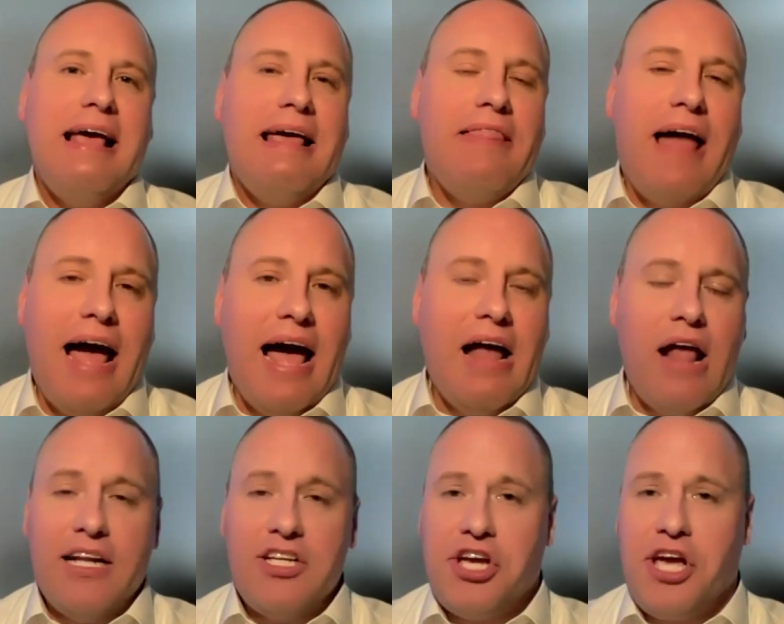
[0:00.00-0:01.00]
that
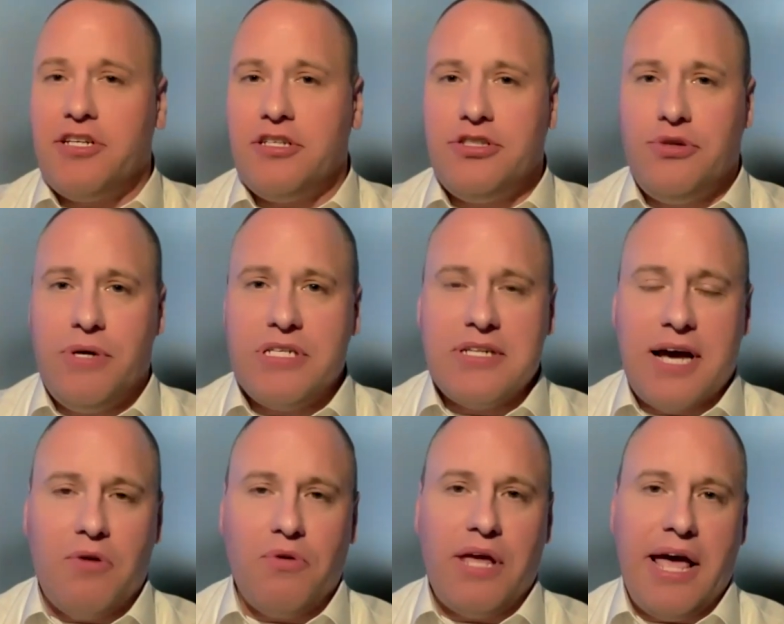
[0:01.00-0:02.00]
education choice not
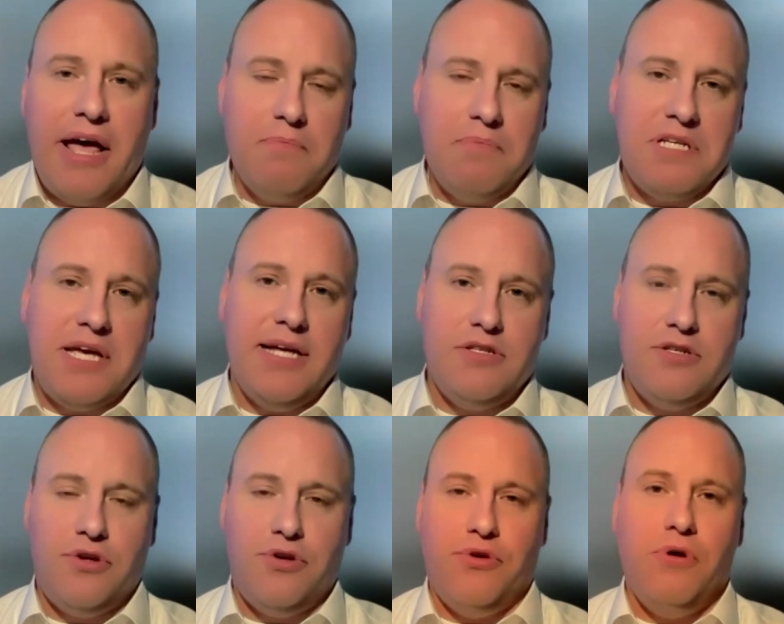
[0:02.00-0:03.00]
only helps kids
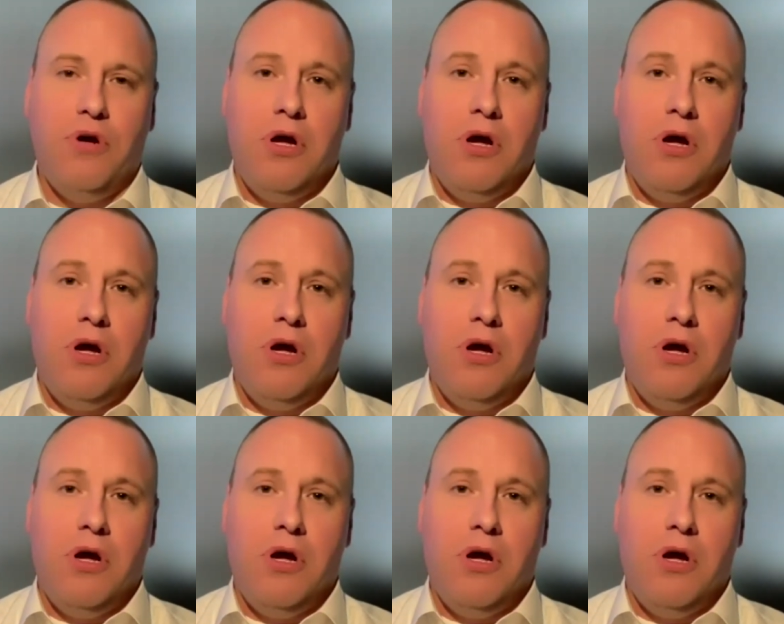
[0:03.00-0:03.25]
who